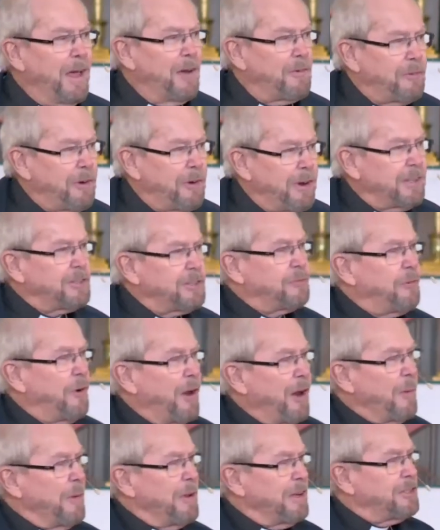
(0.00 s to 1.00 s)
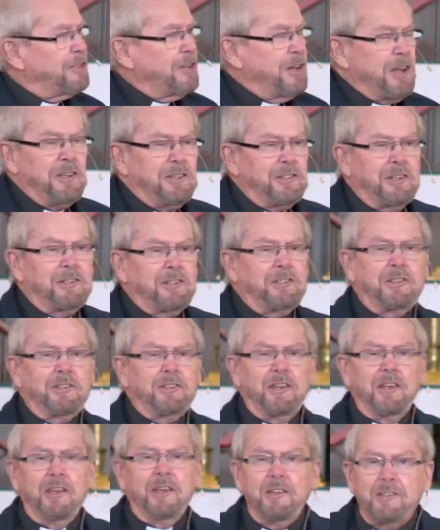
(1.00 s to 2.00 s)
Well, now, friends, following
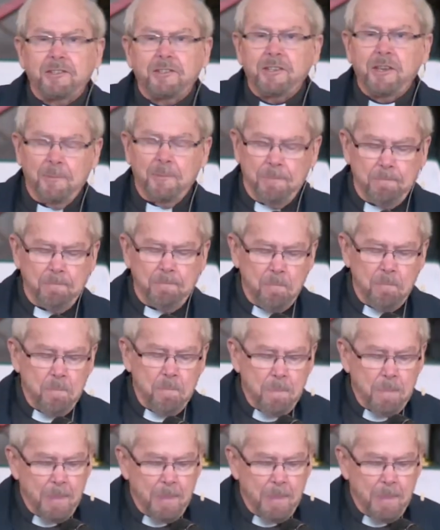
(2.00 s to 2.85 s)
Jesus is